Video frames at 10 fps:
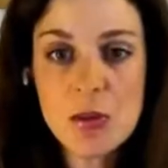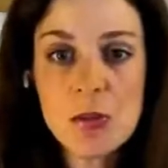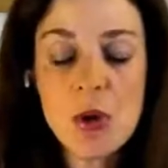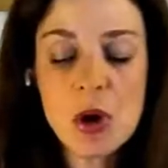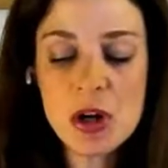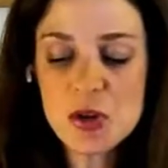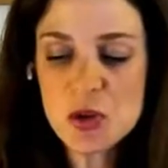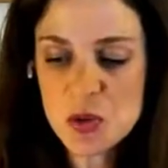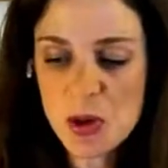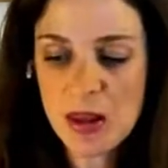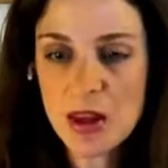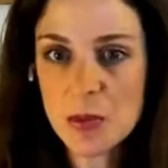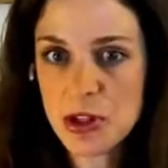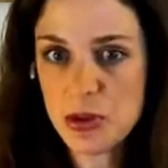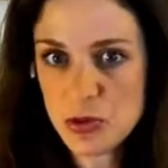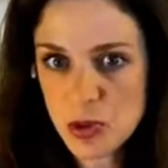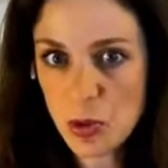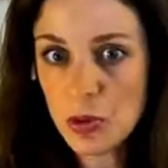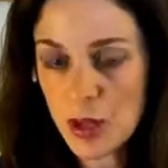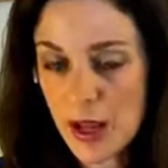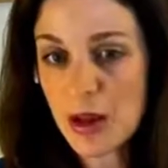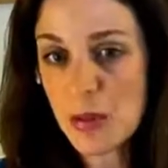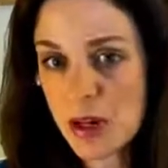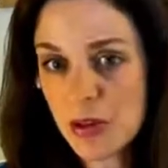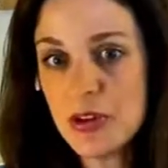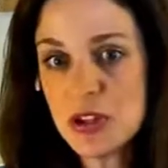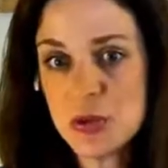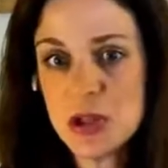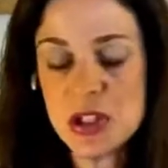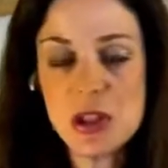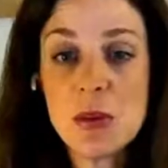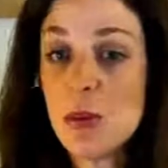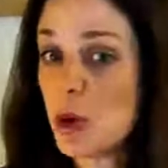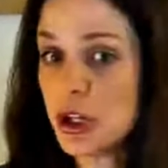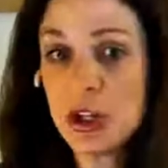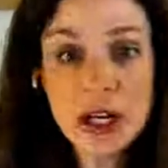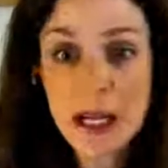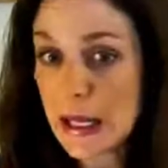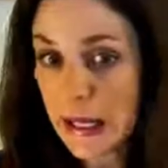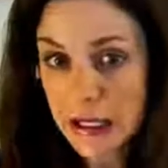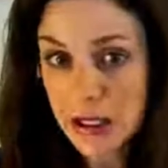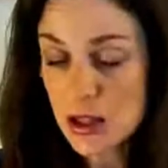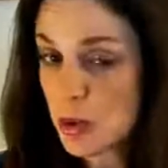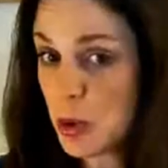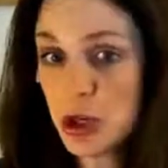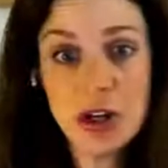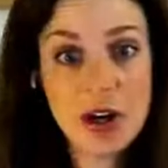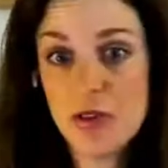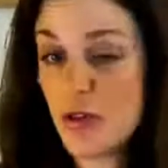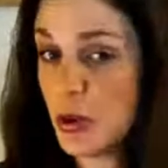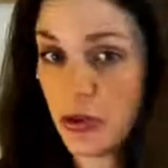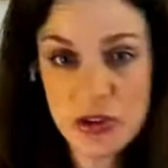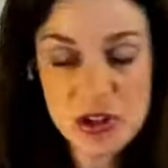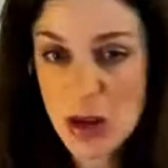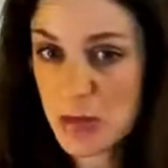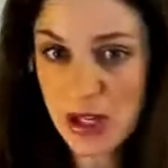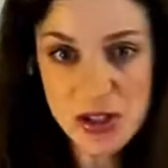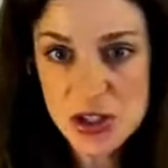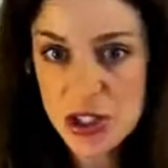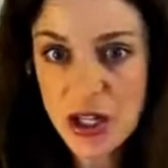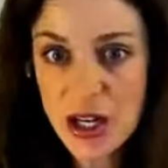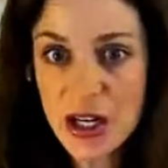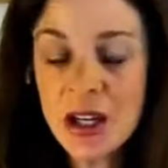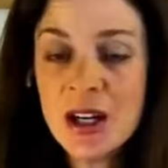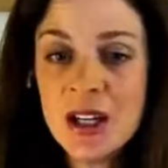The more you dwell on what you don't like about a situation, the more you're going to hate it and the more you're going to focus your time and energy there.